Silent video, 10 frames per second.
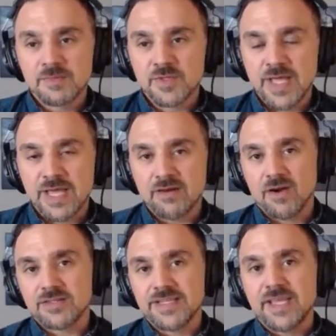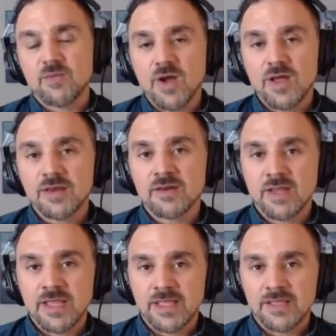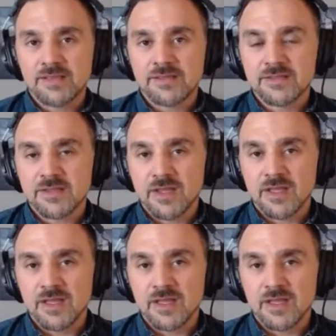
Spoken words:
so that our day one is